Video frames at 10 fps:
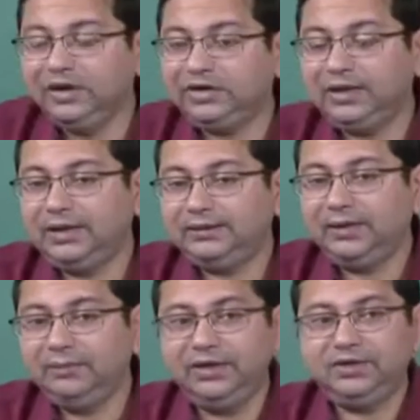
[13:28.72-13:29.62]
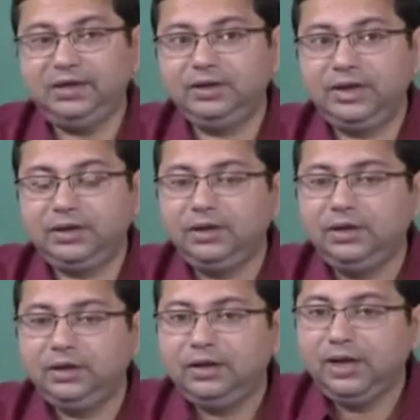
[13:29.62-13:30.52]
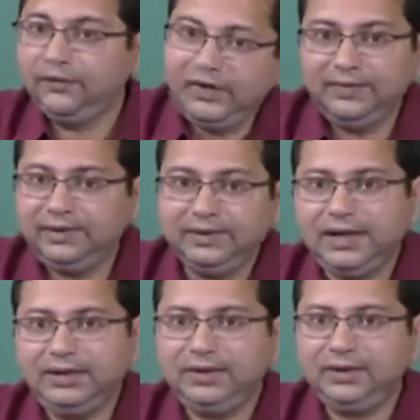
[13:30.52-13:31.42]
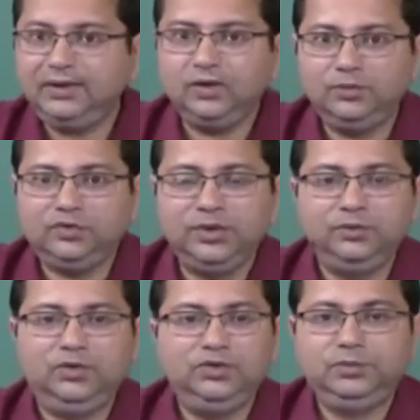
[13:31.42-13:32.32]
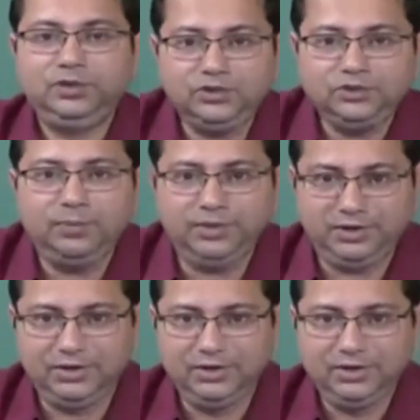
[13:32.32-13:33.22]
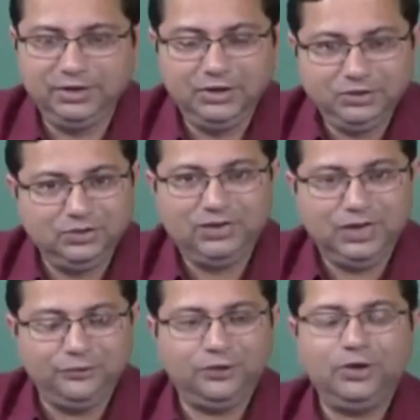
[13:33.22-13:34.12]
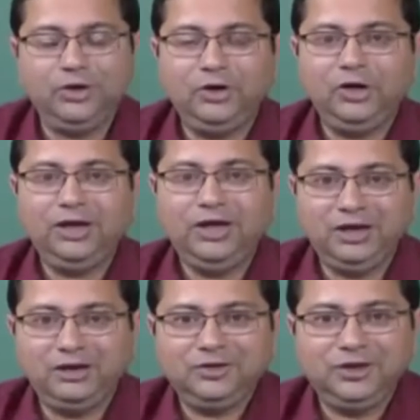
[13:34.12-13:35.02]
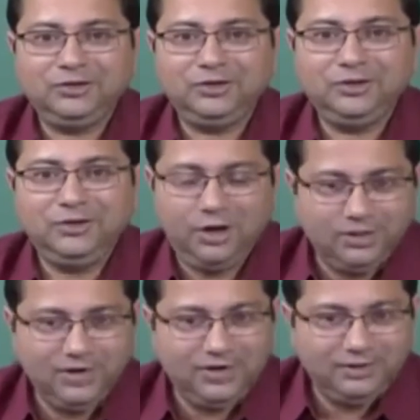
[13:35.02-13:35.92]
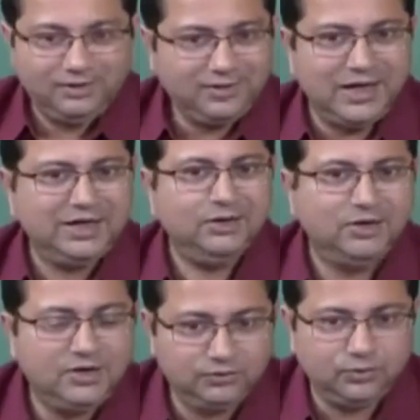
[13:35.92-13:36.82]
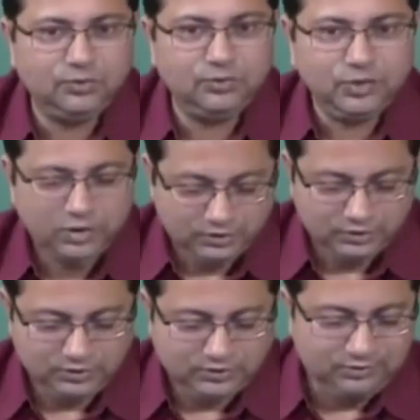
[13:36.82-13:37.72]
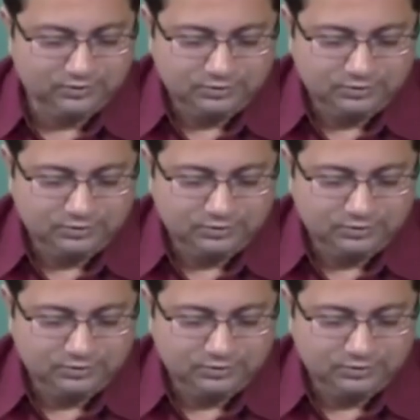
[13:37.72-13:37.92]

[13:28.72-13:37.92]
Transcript: ignition, as I have mentioned, that if it is ignited, it is almost impossible to stop it. So, therefore, ignition should not be starting on its own. So,